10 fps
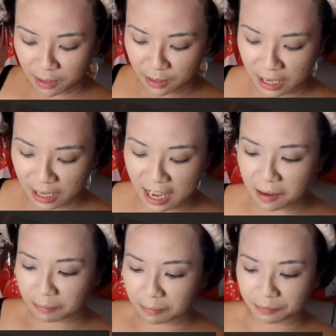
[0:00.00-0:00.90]

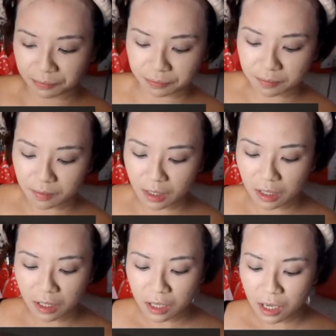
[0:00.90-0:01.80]
Okay.
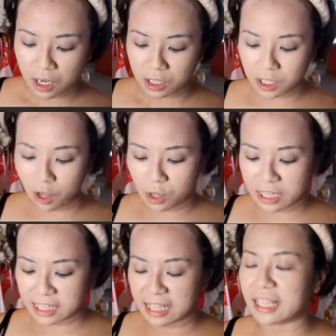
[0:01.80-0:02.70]
So
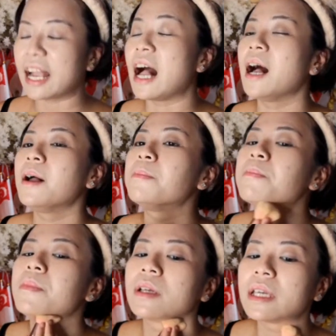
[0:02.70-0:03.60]
the setting
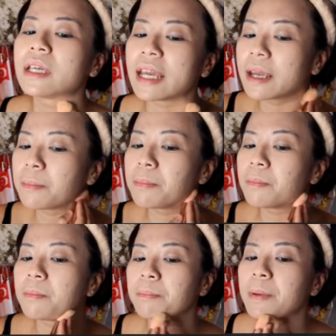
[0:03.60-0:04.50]
up, okay,
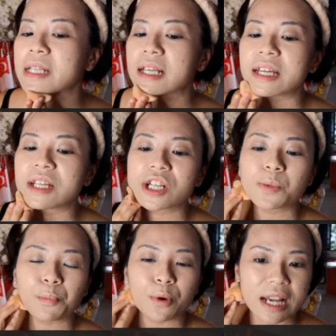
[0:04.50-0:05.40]
basically
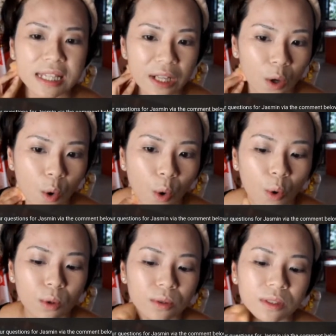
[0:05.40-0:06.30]
just press and
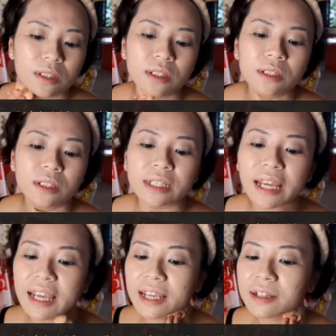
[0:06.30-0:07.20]
hold,
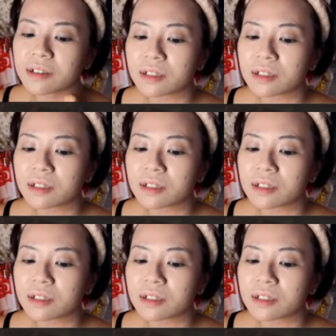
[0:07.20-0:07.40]
okay,